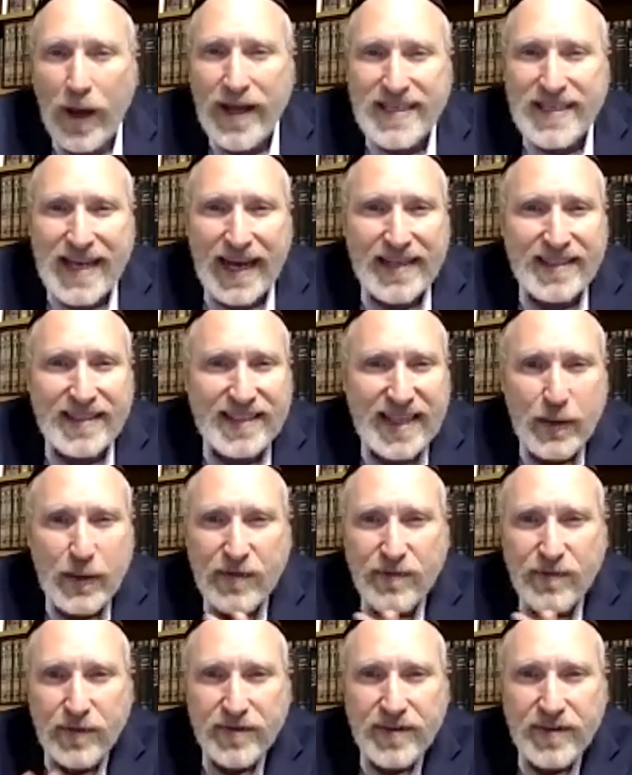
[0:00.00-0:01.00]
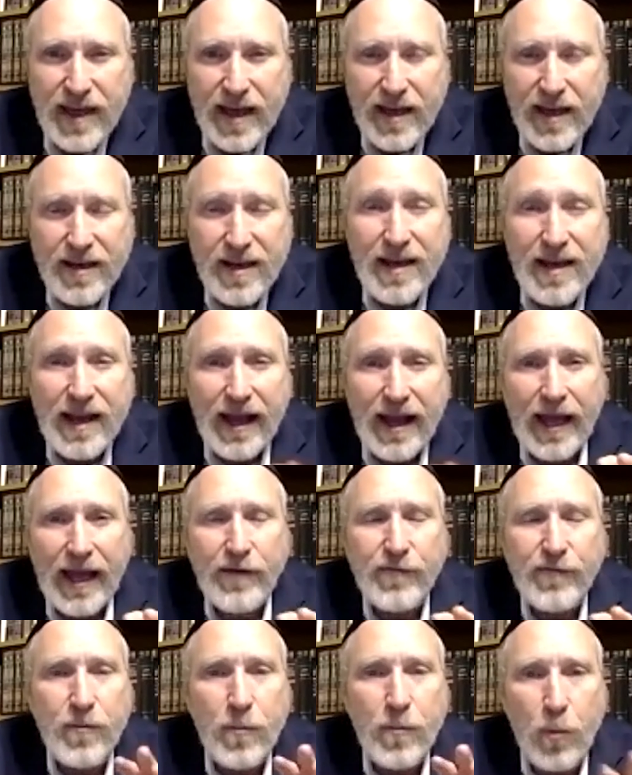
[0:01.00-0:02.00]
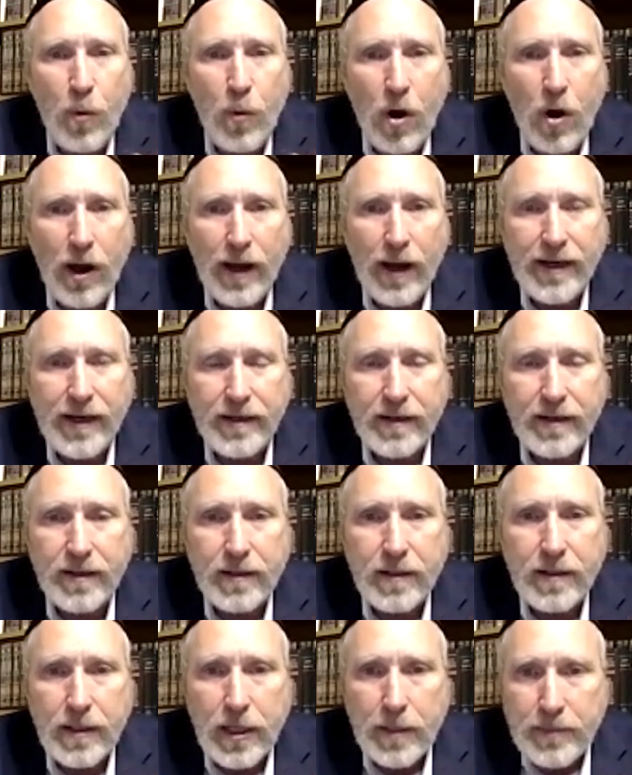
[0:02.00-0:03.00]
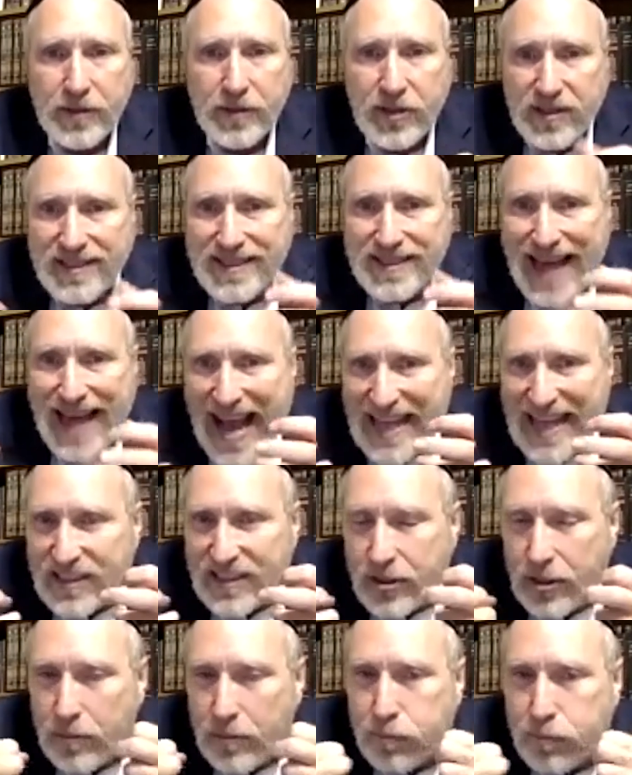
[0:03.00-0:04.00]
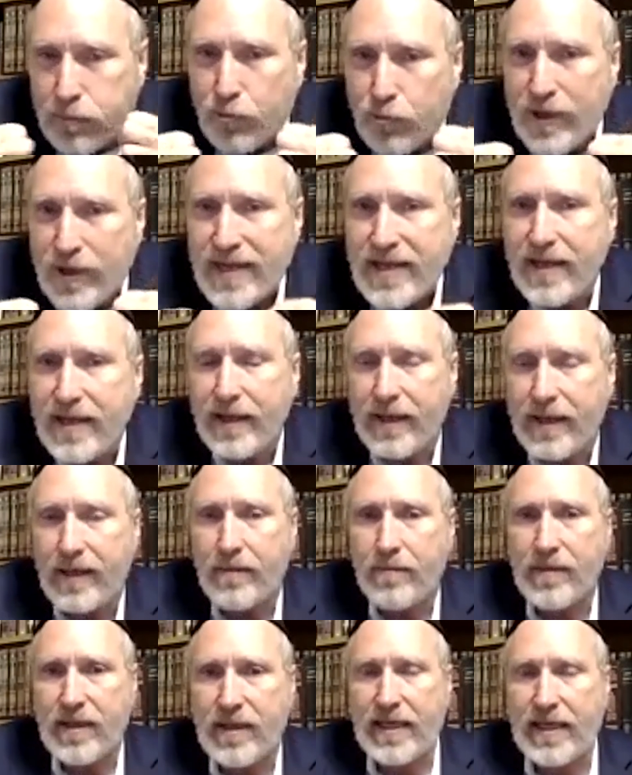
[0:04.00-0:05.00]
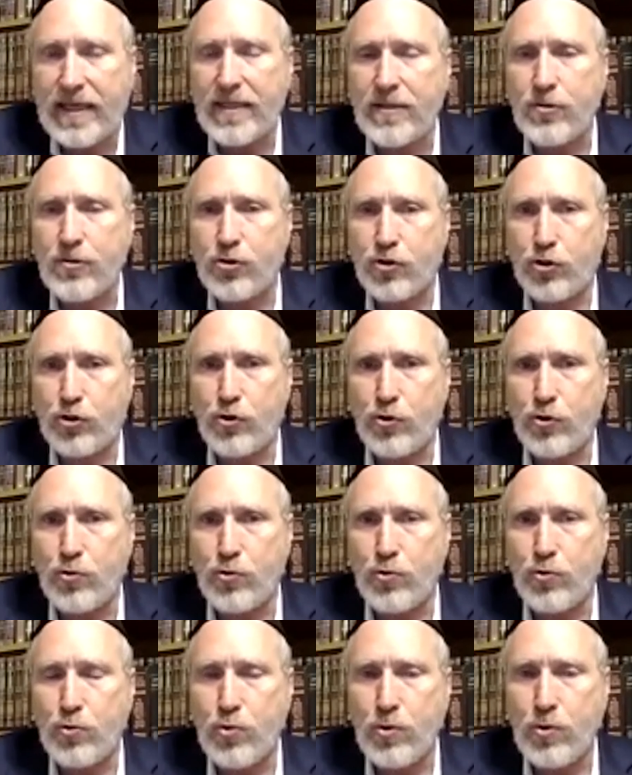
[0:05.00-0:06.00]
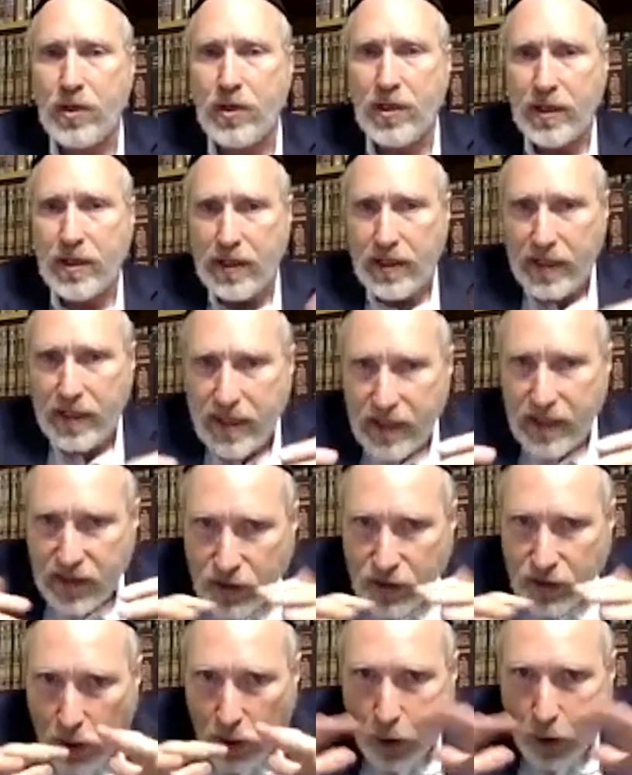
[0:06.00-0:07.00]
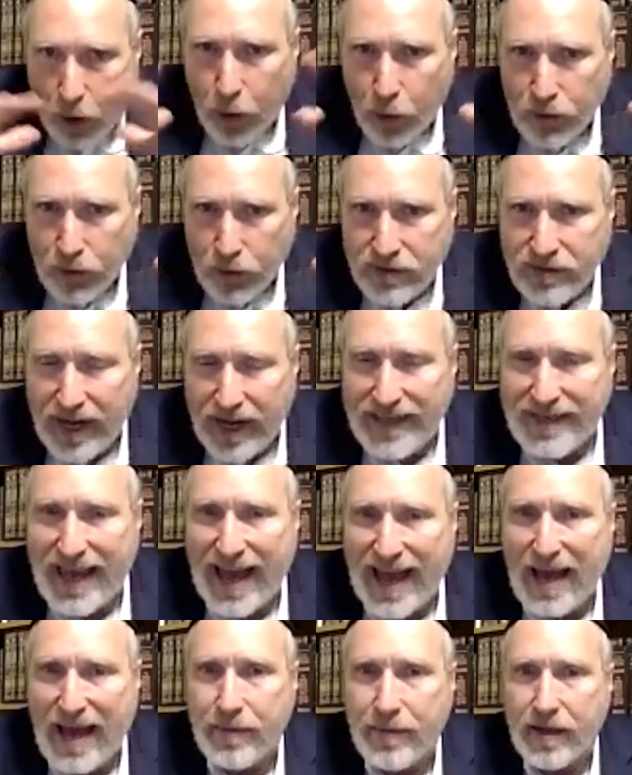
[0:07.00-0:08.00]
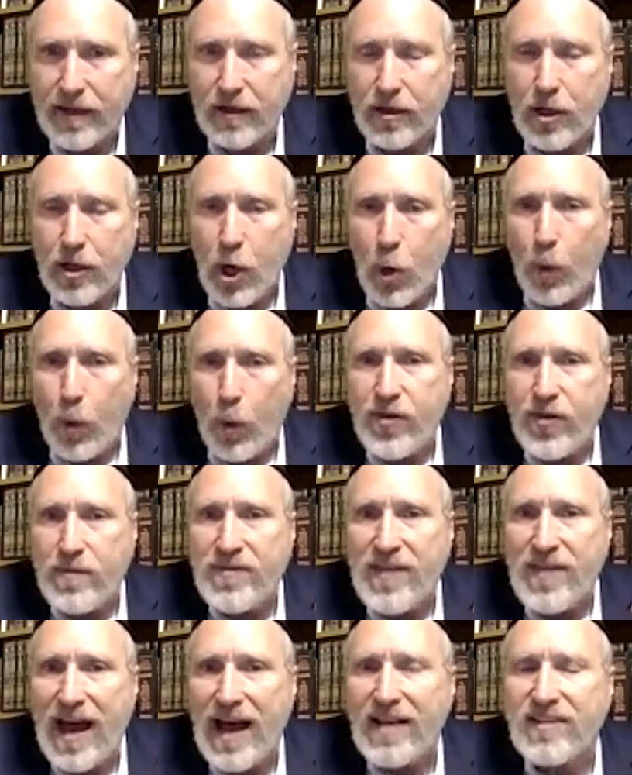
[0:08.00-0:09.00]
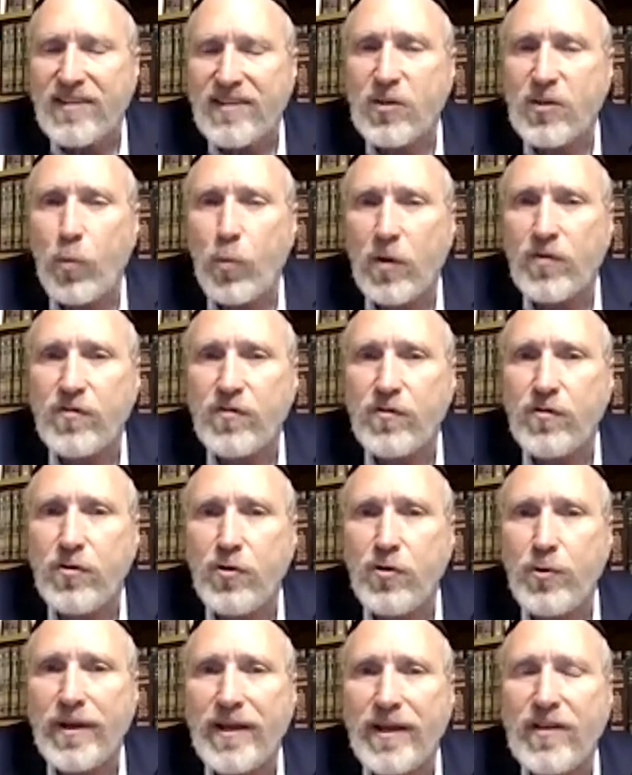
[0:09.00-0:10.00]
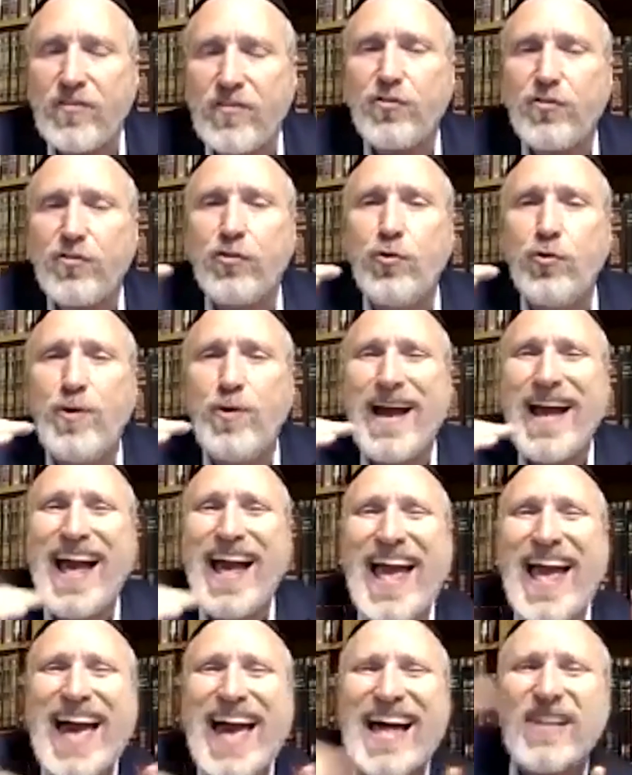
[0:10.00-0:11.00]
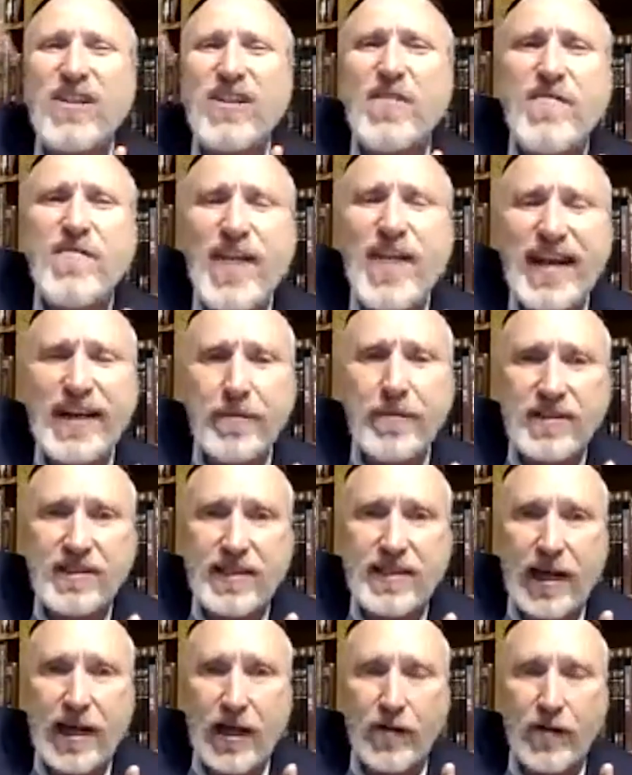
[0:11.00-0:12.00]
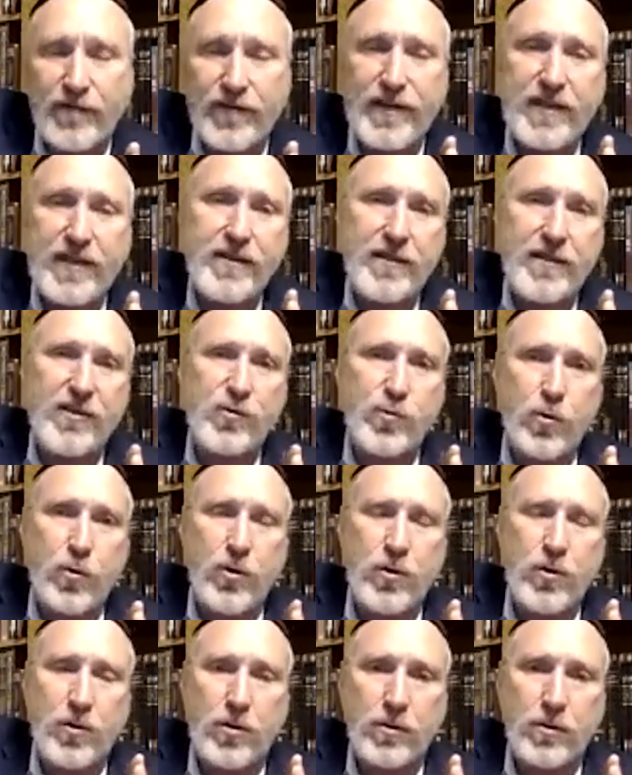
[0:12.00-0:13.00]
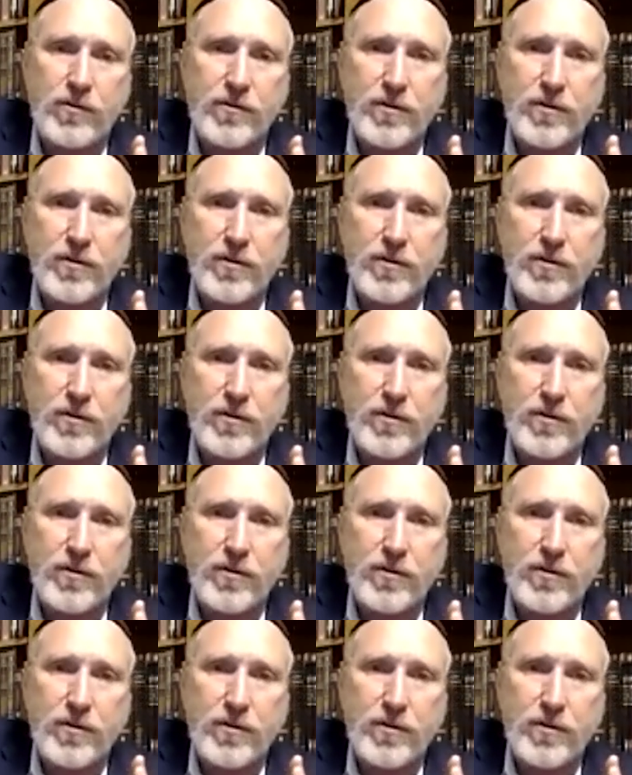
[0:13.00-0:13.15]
he's got to stay away from the dead and from wine, because that's going to bring him into his own dynamic. What the Nazir wants to do is to elevate himself in this world.